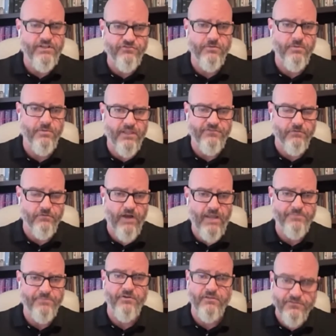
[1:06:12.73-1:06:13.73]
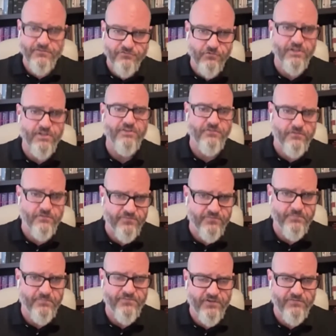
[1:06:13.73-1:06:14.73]
pre-tribulational rapture, at least
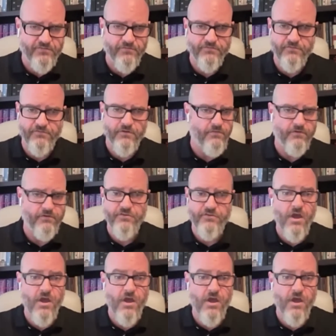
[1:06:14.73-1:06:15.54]
traditional dispensationalists do.